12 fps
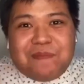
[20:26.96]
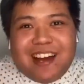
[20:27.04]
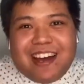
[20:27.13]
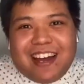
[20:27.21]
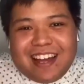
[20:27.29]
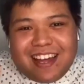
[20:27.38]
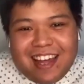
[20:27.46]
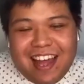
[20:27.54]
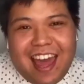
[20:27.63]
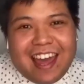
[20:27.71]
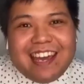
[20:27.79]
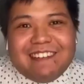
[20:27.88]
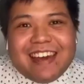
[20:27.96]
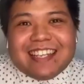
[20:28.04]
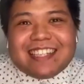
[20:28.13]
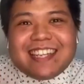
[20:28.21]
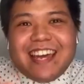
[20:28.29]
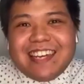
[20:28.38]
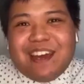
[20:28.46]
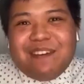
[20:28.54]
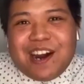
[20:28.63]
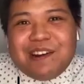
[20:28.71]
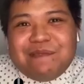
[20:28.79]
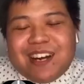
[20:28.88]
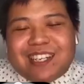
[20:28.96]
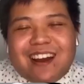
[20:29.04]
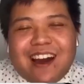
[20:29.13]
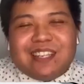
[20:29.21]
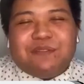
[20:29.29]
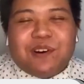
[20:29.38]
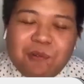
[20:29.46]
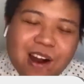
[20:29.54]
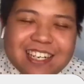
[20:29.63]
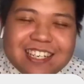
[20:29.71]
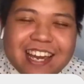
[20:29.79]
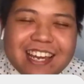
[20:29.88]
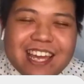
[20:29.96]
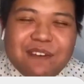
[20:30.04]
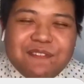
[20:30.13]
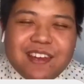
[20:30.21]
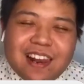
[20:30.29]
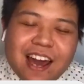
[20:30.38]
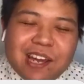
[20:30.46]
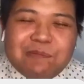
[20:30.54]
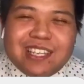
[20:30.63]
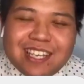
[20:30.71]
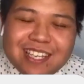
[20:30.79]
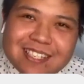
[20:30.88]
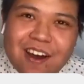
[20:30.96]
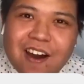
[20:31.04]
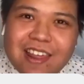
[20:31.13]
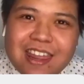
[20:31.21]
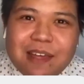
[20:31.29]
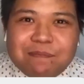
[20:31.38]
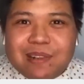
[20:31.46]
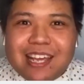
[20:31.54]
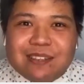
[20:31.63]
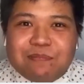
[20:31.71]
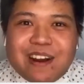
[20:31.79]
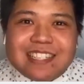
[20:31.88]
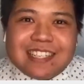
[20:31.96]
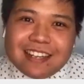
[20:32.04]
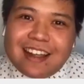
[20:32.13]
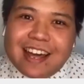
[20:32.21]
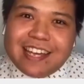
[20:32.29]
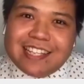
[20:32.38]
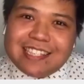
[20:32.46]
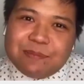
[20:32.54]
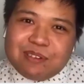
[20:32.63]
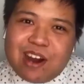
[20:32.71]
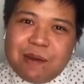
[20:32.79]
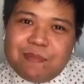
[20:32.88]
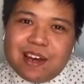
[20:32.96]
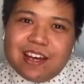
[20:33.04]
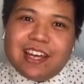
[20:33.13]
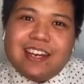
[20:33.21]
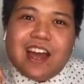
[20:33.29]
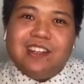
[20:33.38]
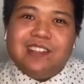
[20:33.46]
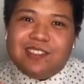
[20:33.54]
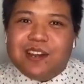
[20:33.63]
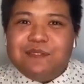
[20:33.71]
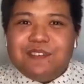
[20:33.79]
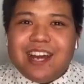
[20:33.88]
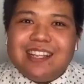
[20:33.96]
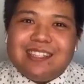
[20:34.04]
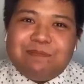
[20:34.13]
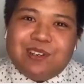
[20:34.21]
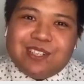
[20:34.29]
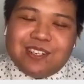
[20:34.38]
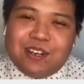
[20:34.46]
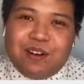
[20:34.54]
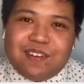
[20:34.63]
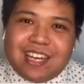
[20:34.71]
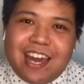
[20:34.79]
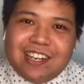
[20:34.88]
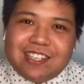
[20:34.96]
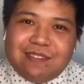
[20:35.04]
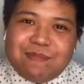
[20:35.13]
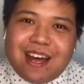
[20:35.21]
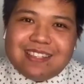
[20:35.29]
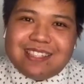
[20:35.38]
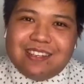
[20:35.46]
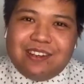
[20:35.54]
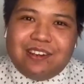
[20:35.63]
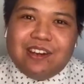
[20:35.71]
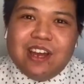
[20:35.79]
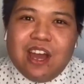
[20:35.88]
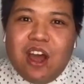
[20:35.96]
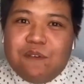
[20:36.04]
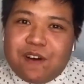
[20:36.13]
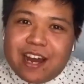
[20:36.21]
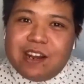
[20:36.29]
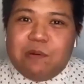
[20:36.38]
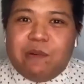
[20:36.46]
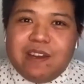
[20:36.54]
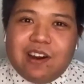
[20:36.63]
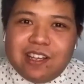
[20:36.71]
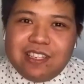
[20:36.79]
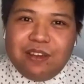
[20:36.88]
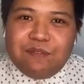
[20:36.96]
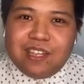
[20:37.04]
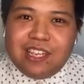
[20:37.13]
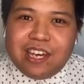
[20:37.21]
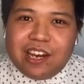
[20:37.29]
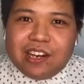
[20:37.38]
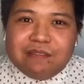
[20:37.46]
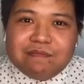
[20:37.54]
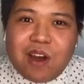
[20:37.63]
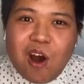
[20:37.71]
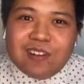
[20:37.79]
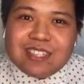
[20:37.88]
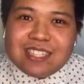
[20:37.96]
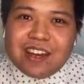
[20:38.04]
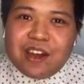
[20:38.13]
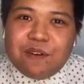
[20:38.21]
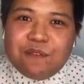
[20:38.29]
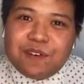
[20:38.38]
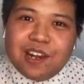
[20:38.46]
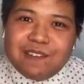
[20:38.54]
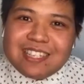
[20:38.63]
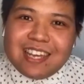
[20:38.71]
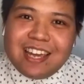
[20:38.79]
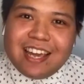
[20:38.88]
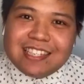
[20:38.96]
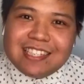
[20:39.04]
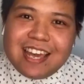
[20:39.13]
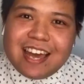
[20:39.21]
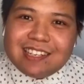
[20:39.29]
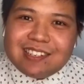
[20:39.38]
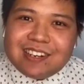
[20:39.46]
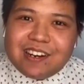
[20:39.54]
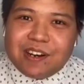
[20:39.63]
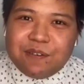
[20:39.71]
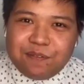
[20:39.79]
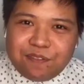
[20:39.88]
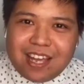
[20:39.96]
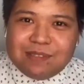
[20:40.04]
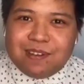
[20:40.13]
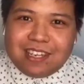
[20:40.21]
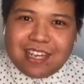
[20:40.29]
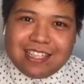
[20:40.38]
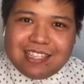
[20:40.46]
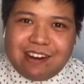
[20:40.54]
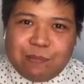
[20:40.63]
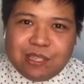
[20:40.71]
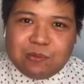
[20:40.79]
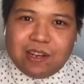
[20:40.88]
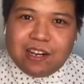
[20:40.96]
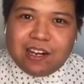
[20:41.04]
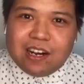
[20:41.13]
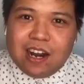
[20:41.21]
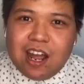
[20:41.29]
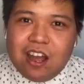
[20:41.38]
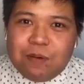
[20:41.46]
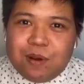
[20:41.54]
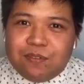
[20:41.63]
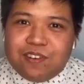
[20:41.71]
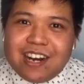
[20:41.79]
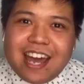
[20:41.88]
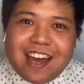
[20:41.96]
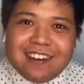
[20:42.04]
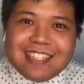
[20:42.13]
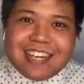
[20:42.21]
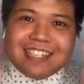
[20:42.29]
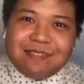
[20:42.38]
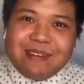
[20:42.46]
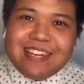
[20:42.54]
time. But anyways, thank you very much, guys, for watching. If you like what you saw, then please press the like and subscribe button. Don't forget to push the notification bell to find out when we got a new video. Also, follow us at ESCXTRA on Facebook, Instagram, and Twitter. But for now, tack så